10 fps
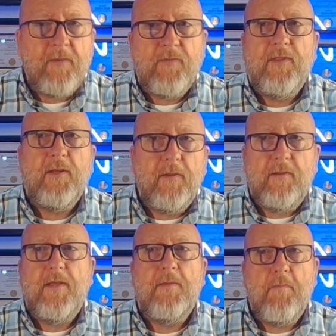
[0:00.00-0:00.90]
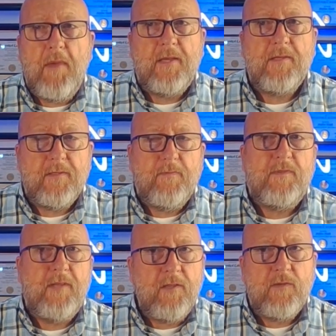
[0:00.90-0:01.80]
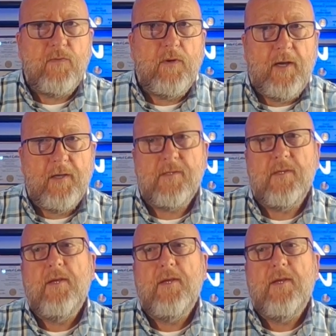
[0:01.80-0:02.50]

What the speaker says: that makes sense for us?